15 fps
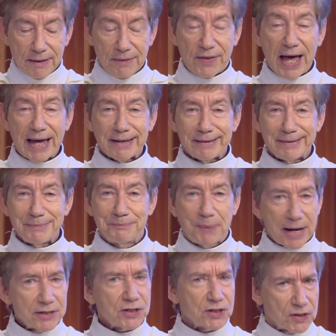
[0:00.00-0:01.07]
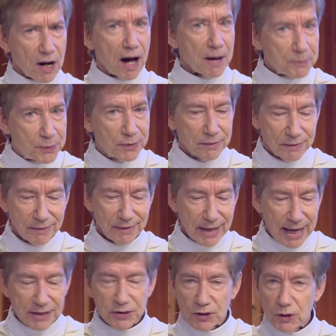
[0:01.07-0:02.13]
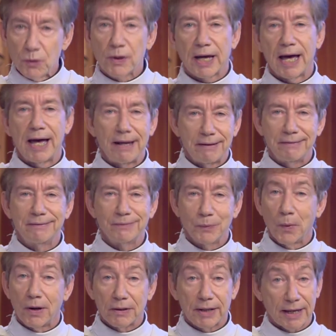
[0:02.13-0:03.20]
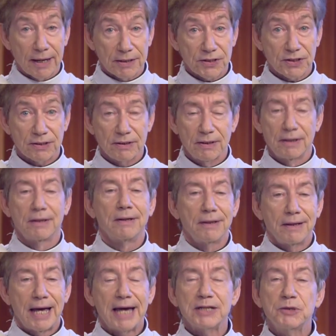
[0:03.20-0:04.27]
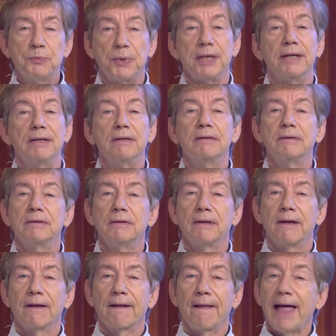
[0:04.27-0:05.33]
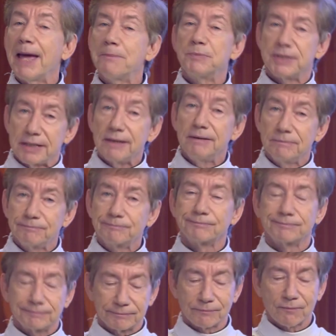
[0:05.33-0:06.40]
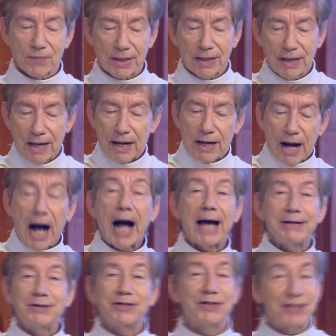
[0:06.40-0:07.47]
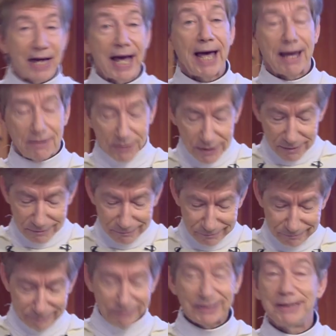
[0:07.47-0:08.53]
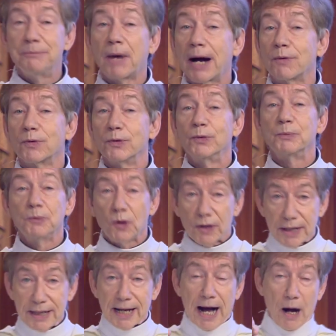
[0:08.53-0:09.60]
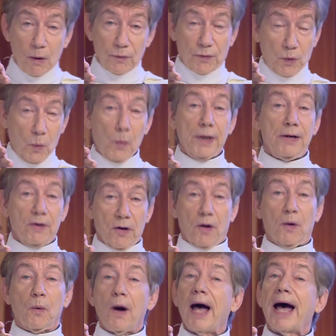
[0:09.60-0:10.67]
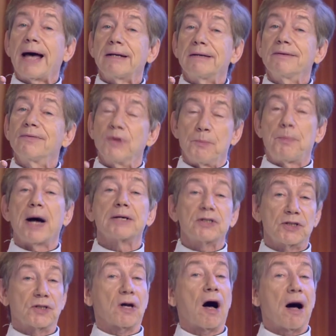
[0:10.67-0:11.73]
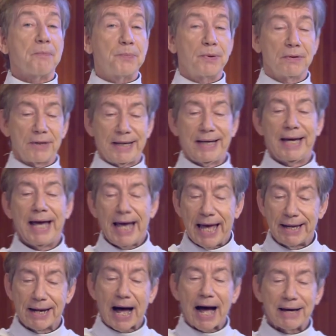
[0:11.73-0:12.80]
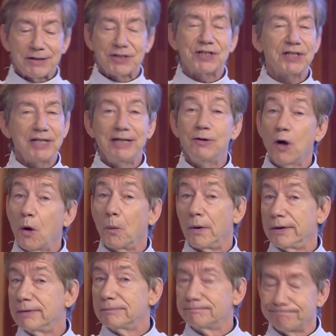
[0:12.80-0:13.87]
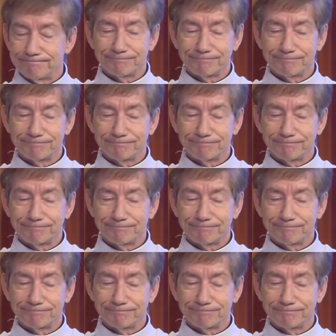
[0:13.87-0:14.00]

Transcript: That bus stop, as you can well guess, has been empty. I stand in my room looking out the window at the bus stop, and I see no one.